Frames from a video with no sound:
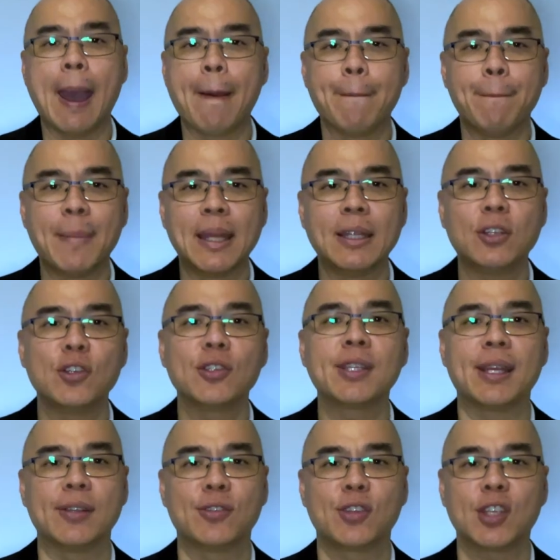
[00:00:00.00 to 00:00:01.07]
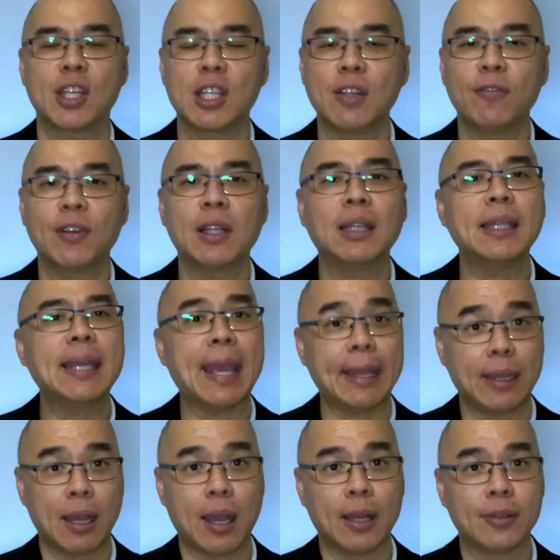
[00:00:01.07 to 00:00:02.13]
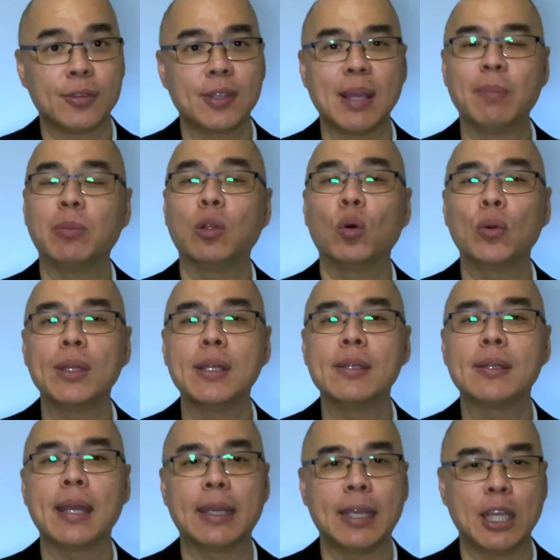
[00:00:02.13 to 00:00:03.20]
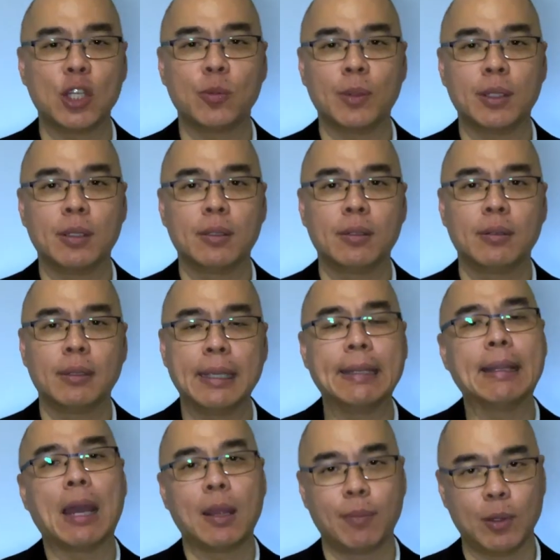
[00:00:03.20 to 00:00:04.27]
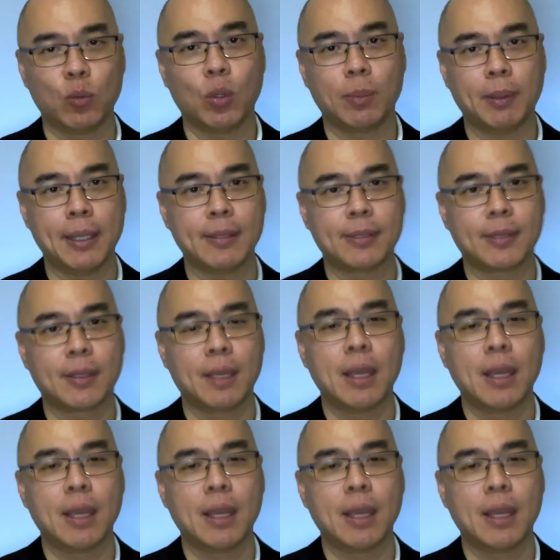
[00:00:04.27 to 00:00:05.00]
managers can significantly enhance employees' engagement in a hybrid workplace.